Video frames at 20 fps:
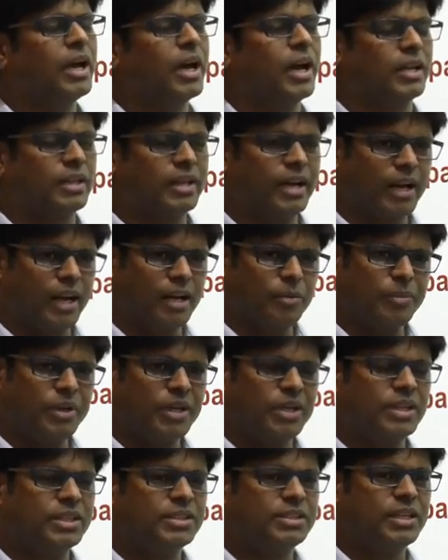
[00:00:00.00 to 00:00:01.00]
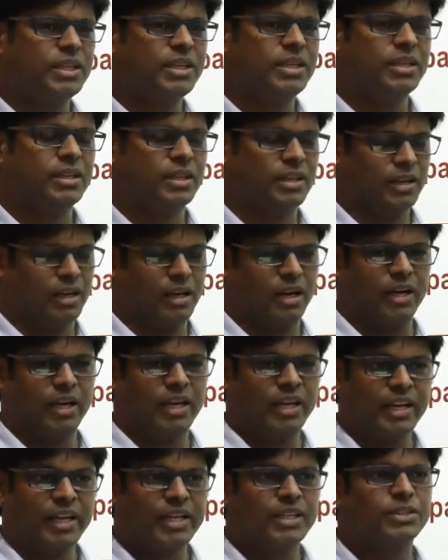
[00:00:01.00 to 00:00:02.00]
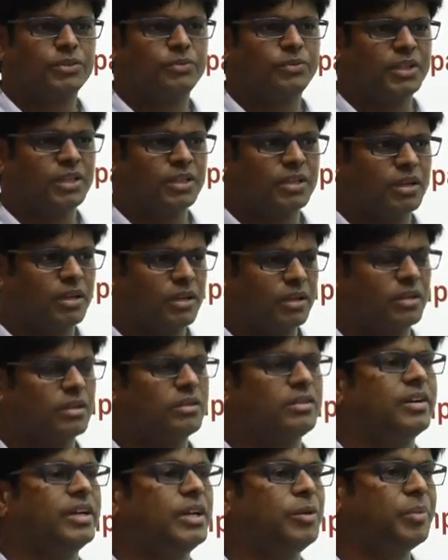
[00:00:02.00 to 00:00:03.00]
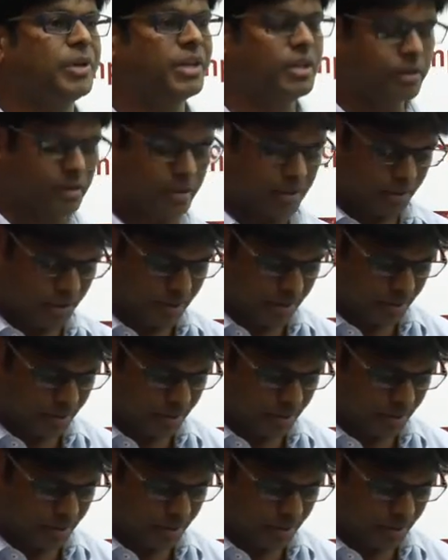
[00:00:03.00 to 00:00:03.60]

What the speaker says: and they can be easily engaged within the training period.